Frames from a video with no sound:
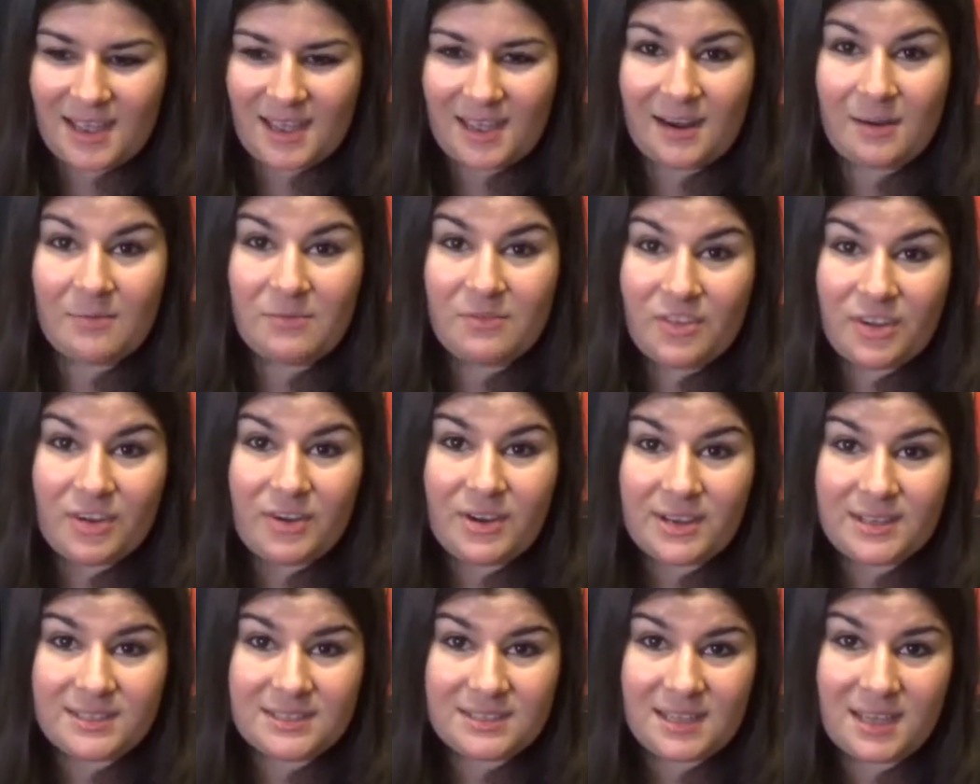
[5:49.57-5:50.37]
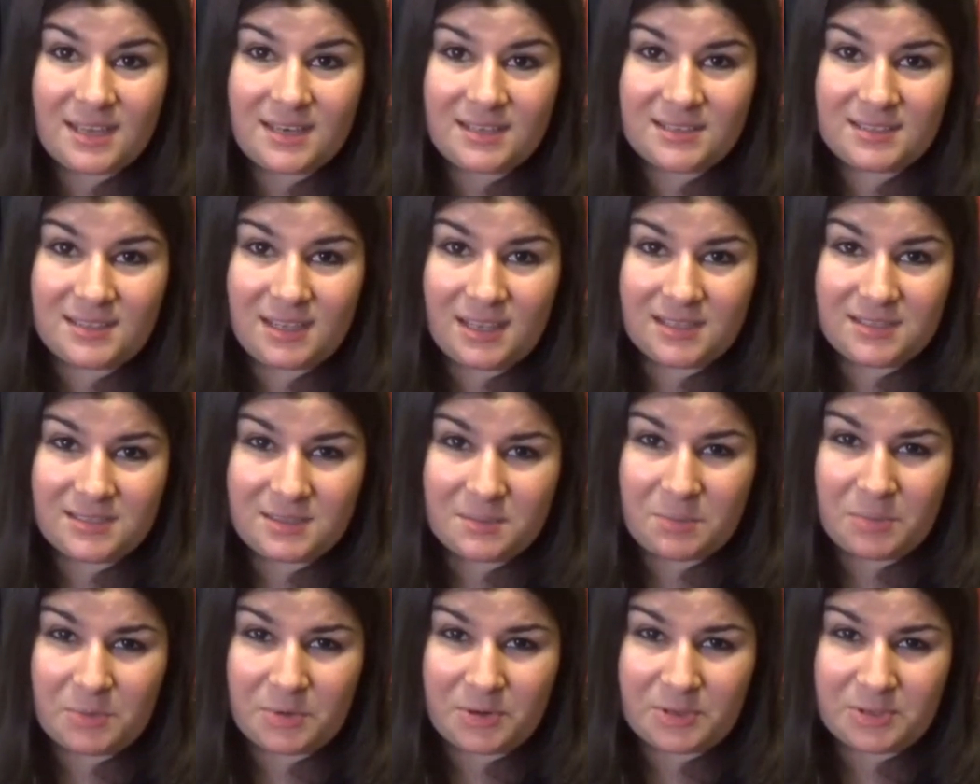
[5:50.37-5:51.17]
And I'm very excited to get
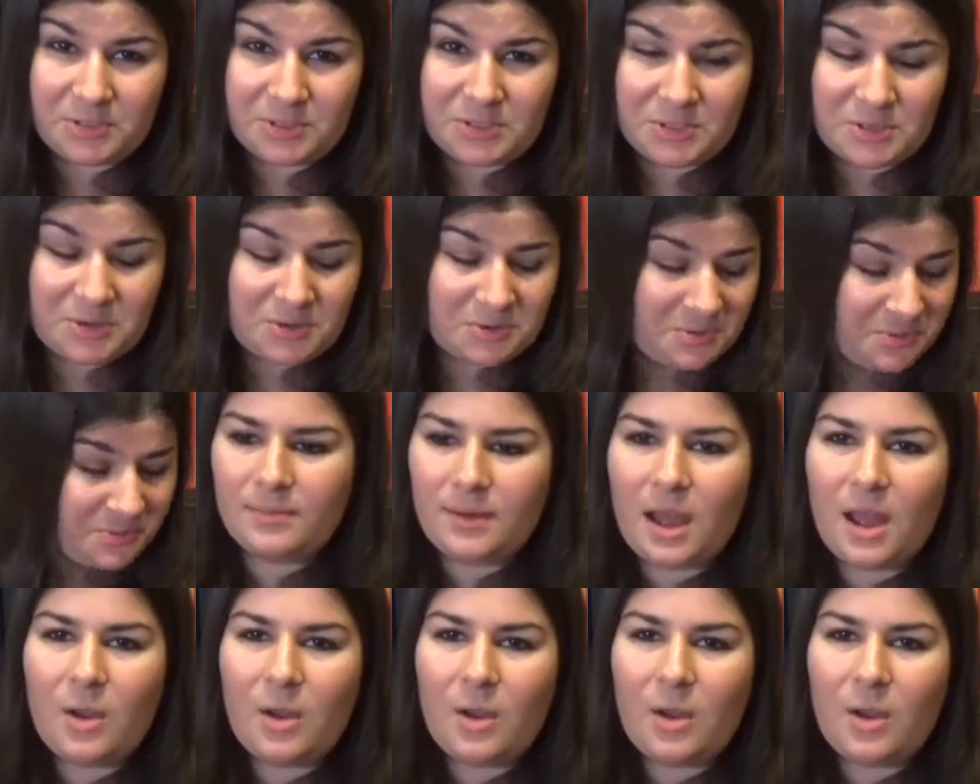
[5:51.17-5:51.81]
to book 2.